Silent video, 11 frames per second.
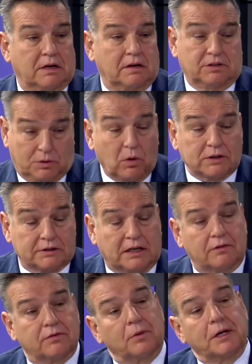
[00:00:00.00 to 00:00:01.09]
She was a
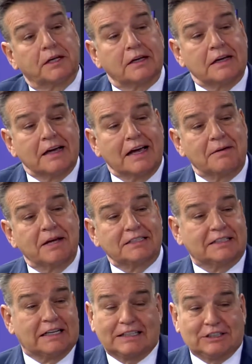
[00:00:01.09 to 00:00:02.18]
dental phobic, and
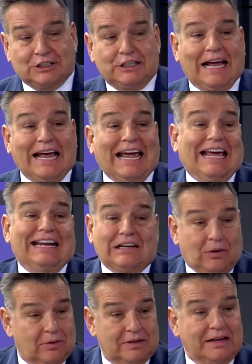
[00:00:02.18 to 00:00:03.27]
basically she hated
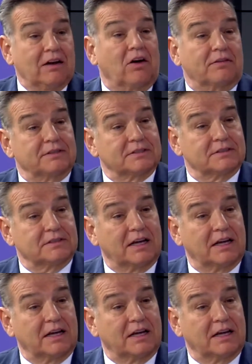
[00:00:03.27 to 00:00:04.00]
going to the dental office,